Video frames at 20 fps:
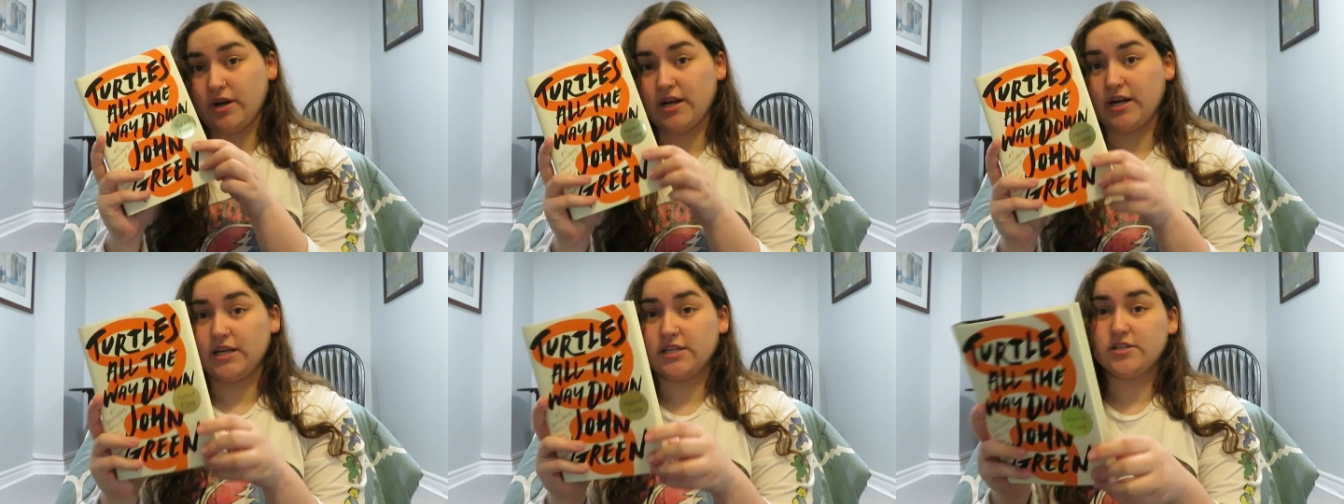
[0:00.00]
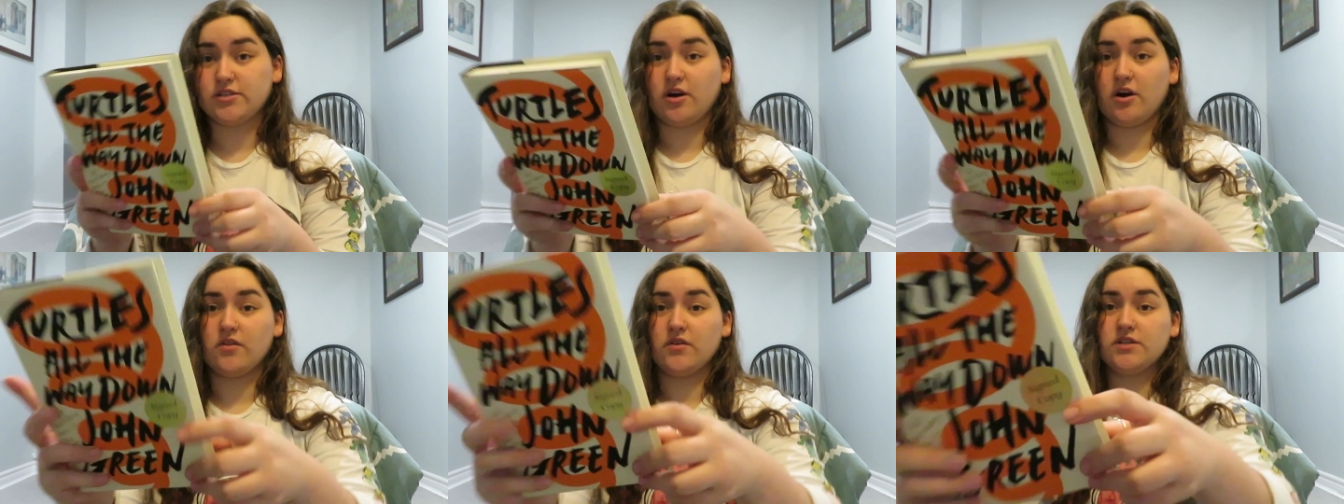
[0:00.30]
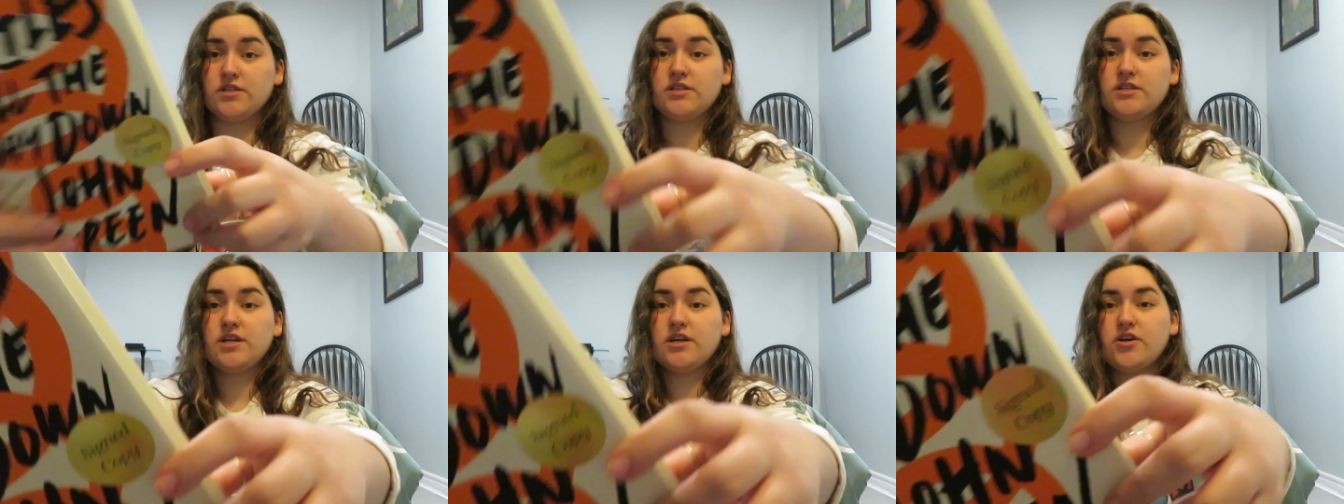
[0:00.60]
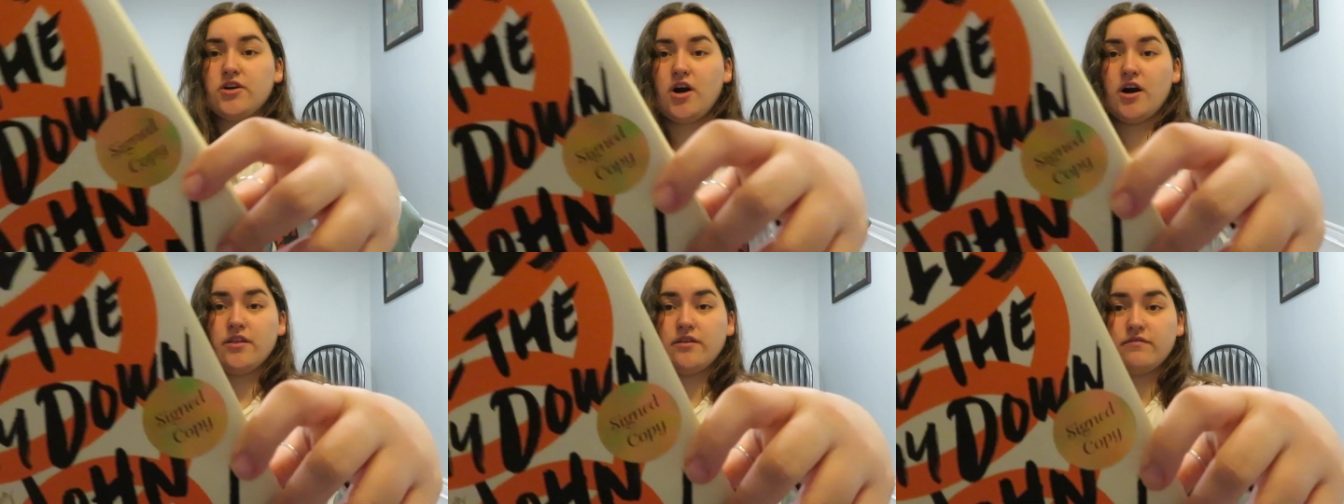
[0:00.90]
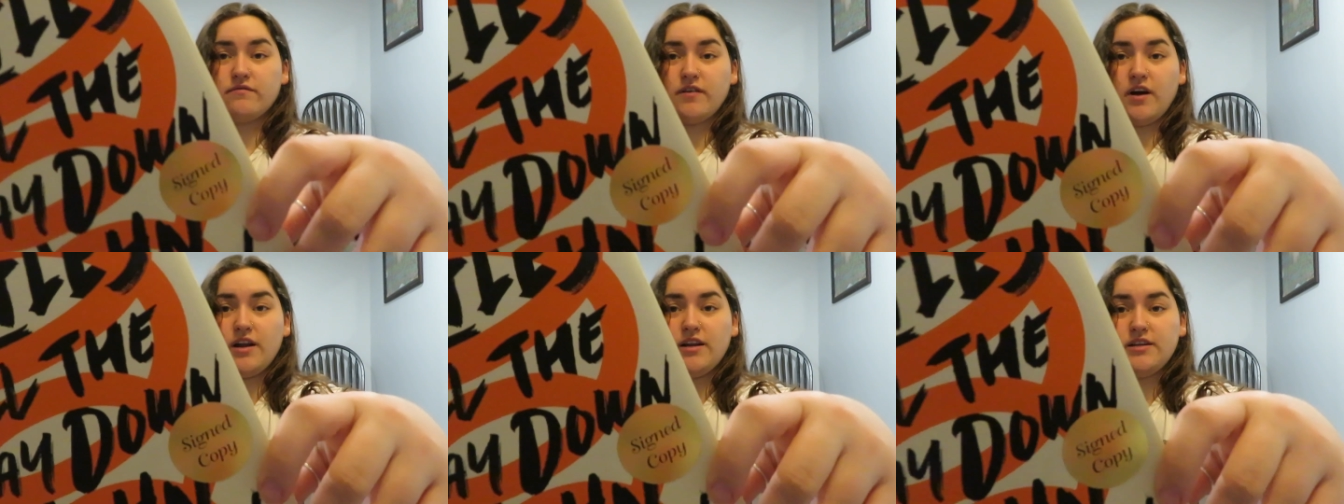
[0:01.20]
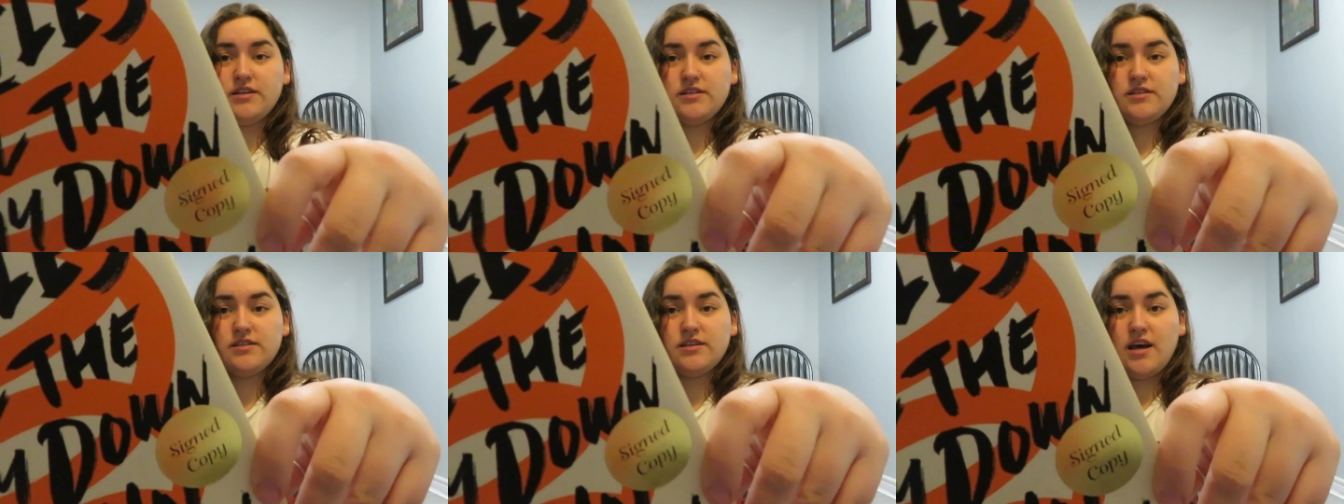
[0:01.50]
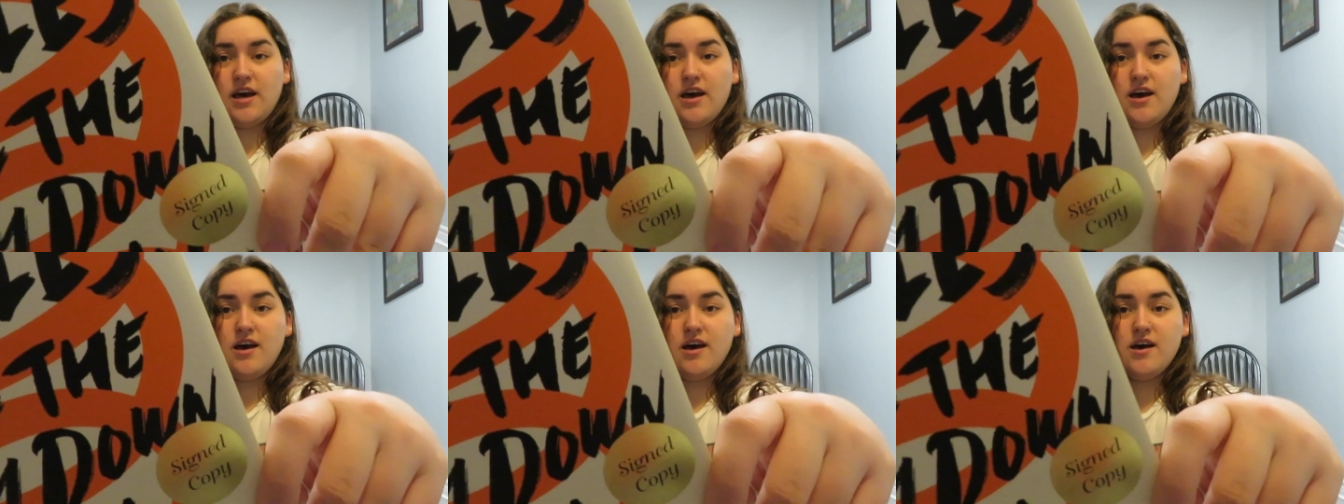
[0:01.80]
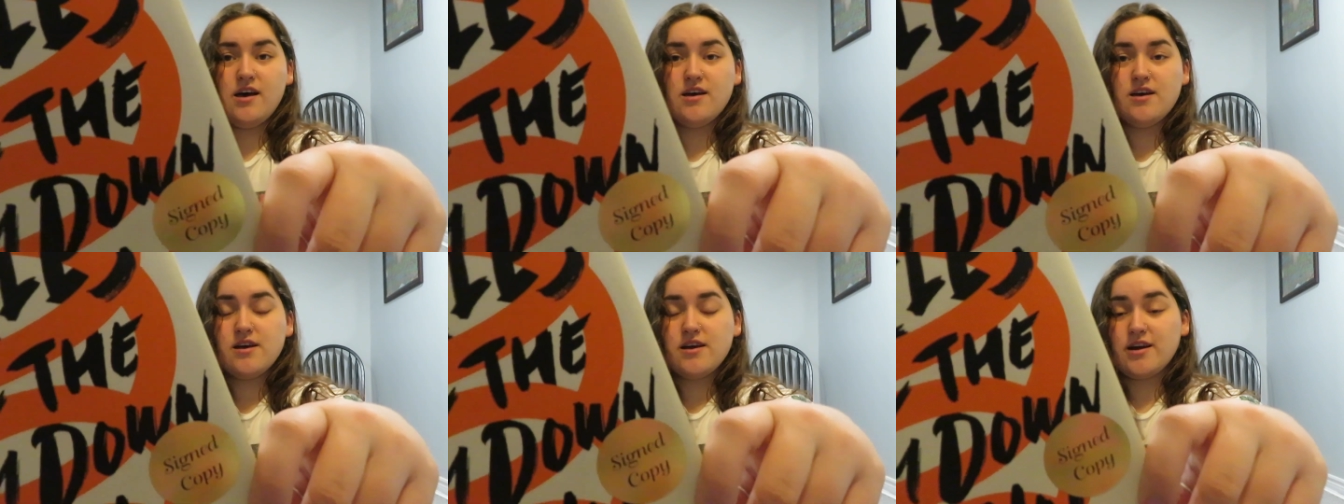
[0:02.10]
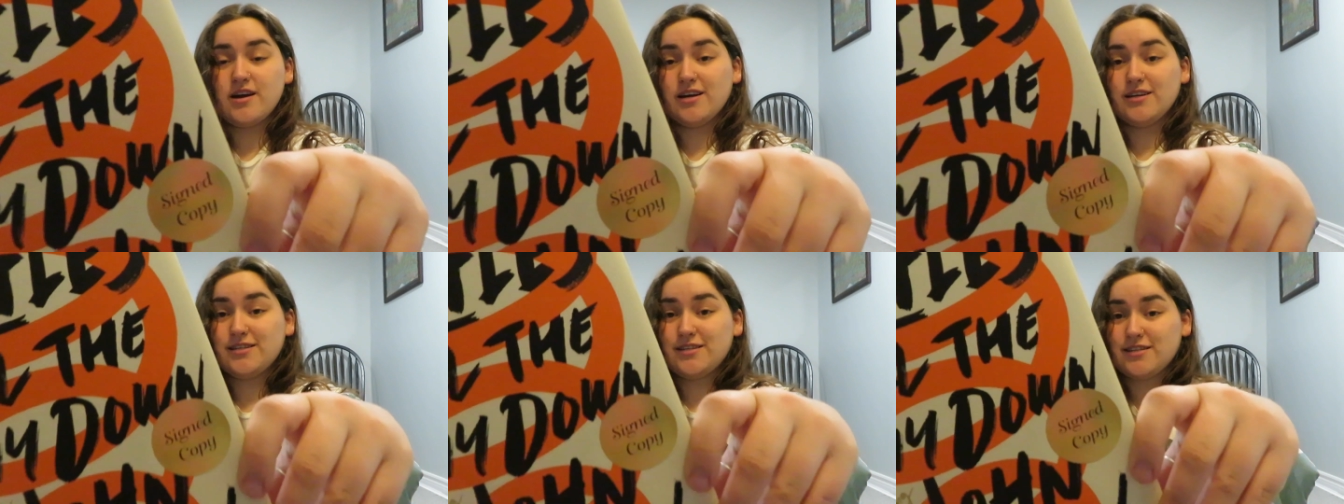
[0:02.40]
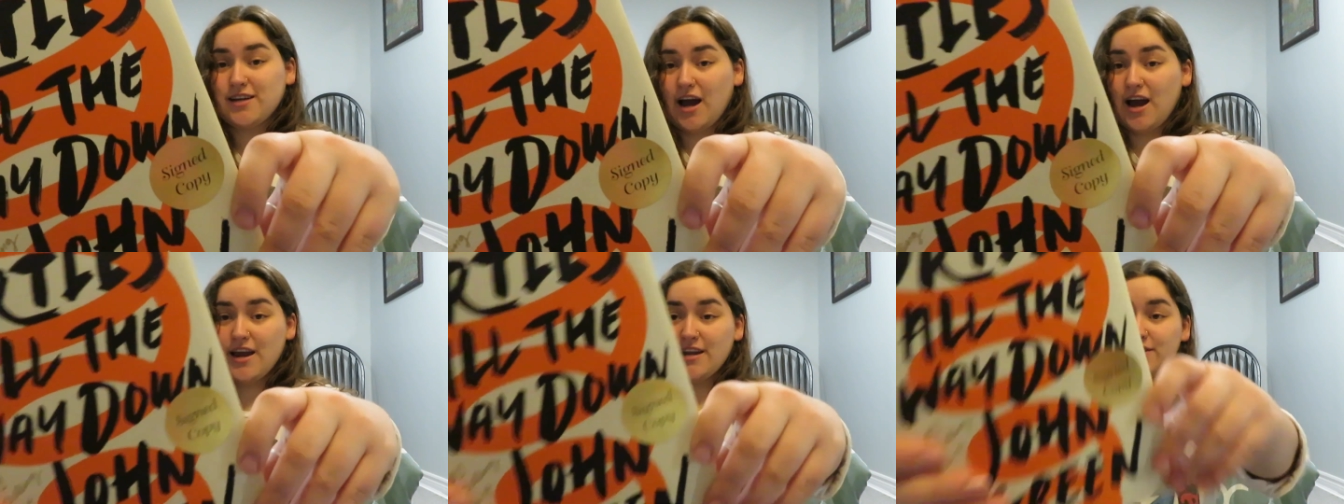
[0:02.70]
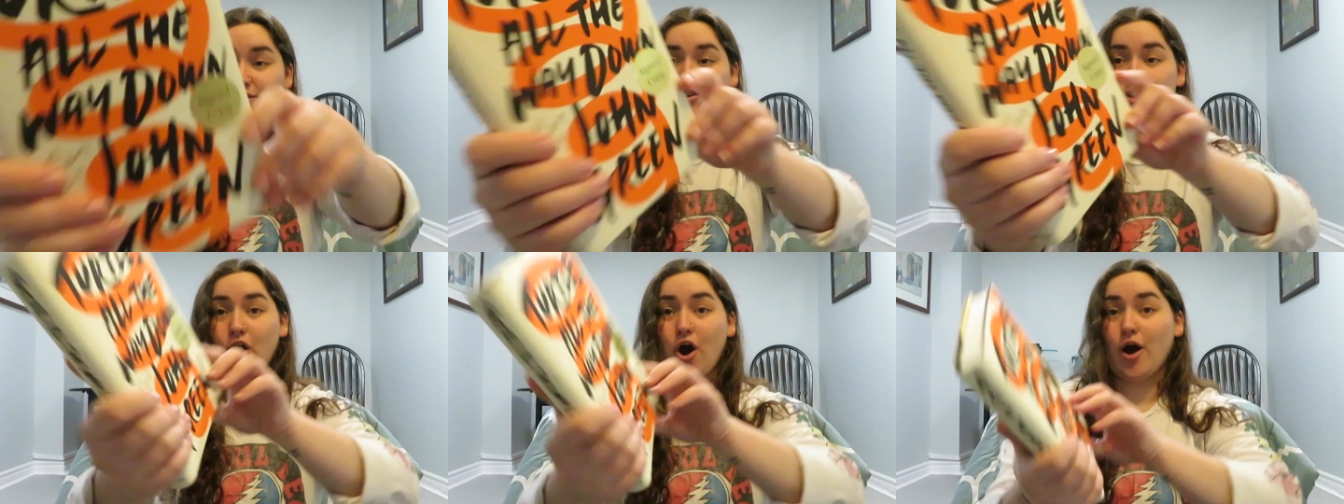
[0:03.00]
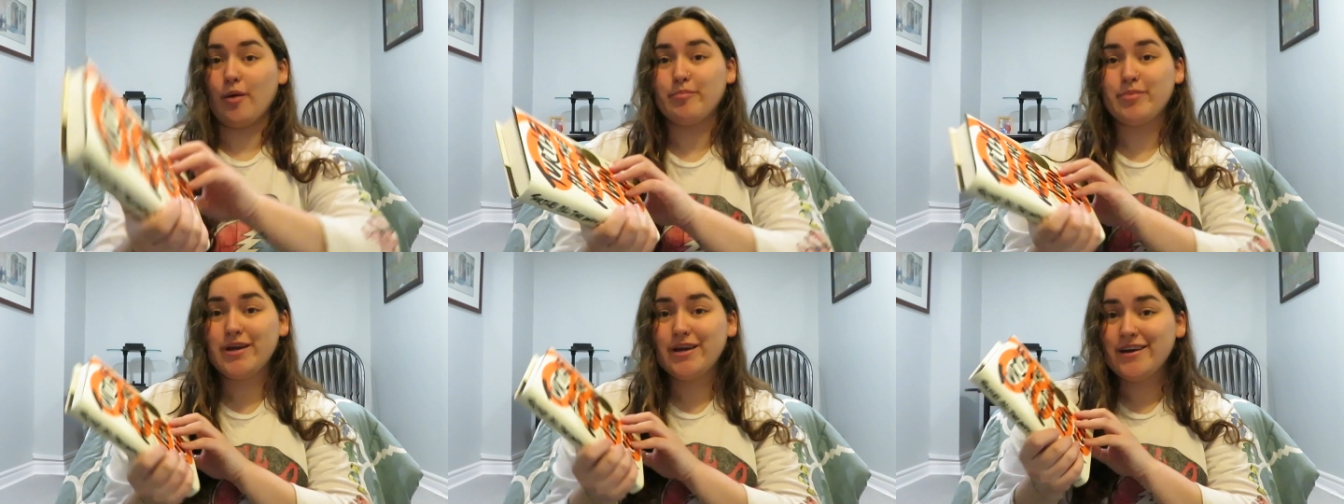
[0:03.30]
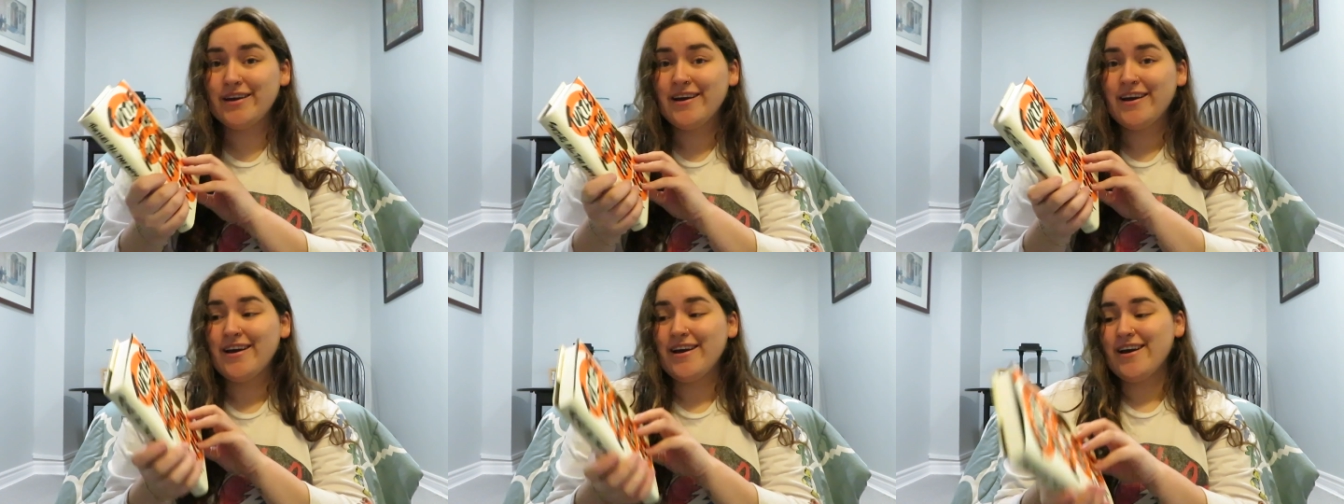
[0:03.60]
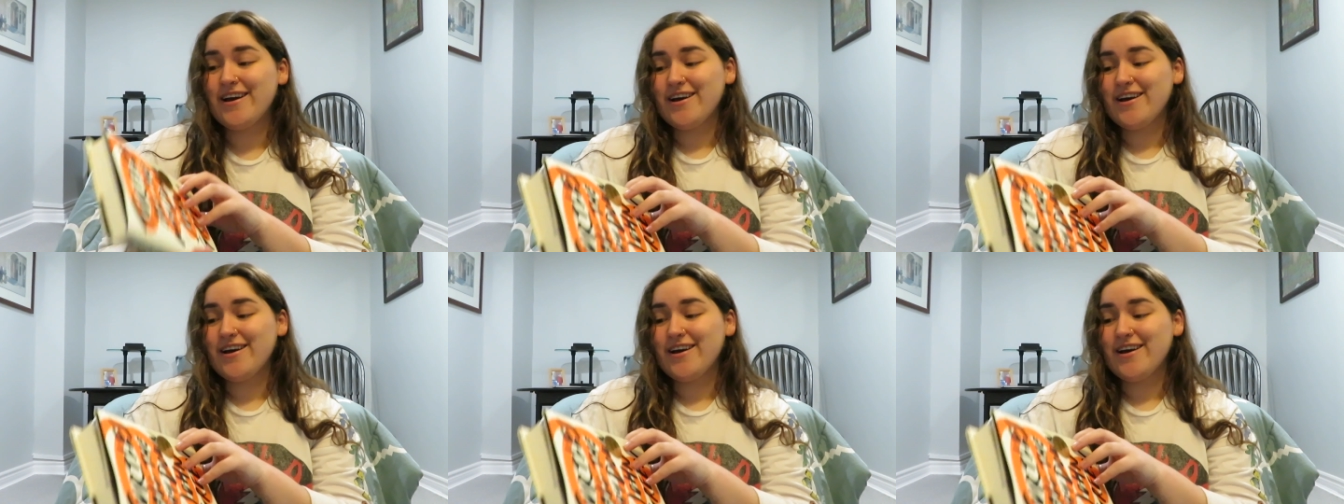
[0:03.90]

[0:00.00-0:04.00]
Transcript: and I saw this sticker on the front saying signed copy.